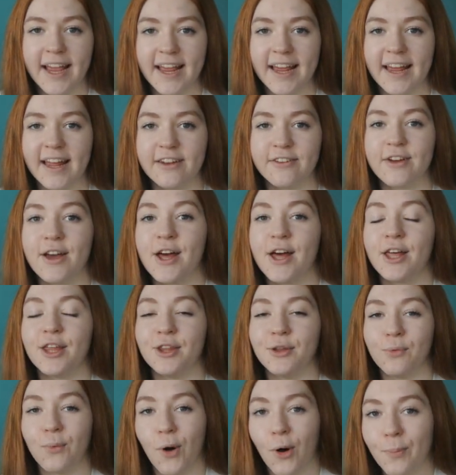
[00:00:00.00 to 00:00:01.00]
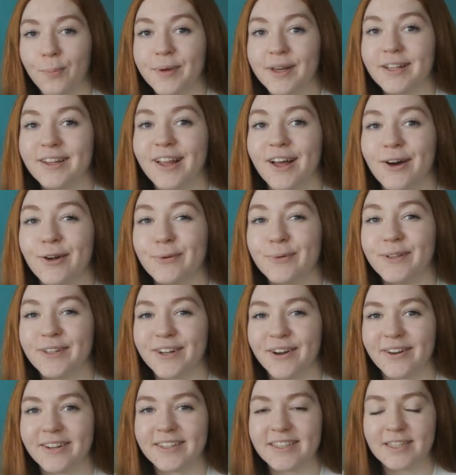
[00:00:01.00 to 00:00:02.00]
and you won't be alone when you
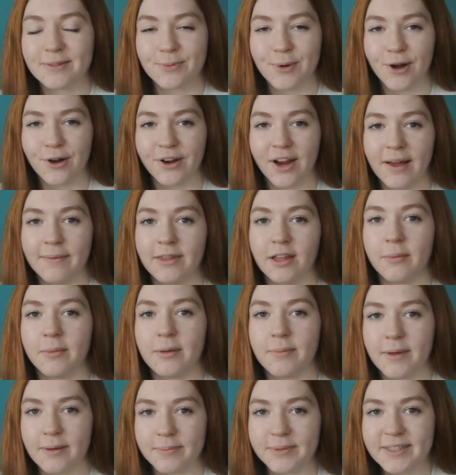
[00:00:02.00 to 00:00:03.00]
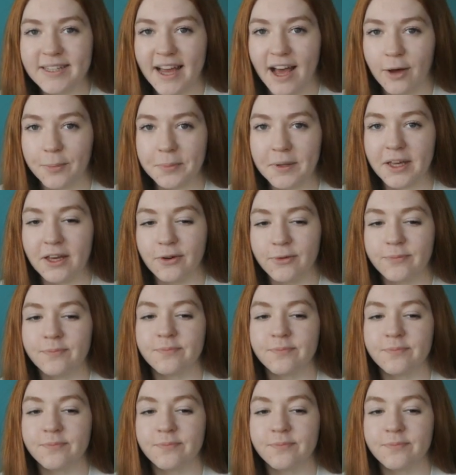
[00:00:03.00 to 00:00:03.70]
go into this program. There'll be people to help you.